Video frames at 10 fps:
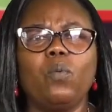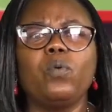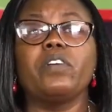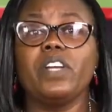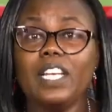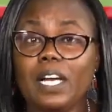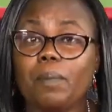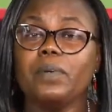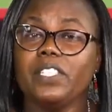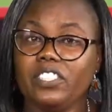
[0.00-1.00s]
we really
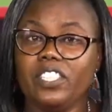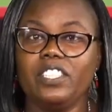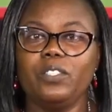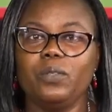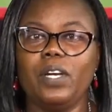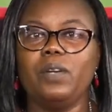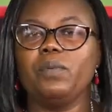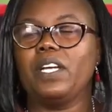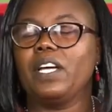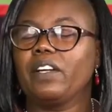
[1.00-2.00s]
appreciate you and
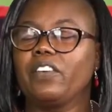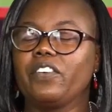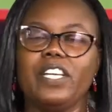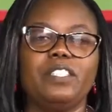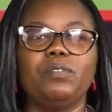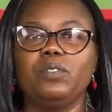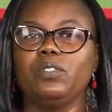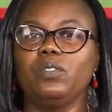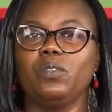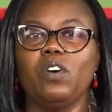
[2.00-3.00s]
we are grateful
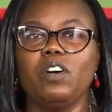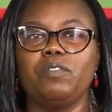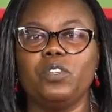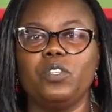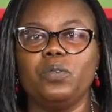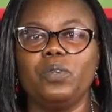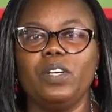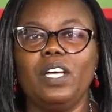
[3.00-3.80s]
to God for you.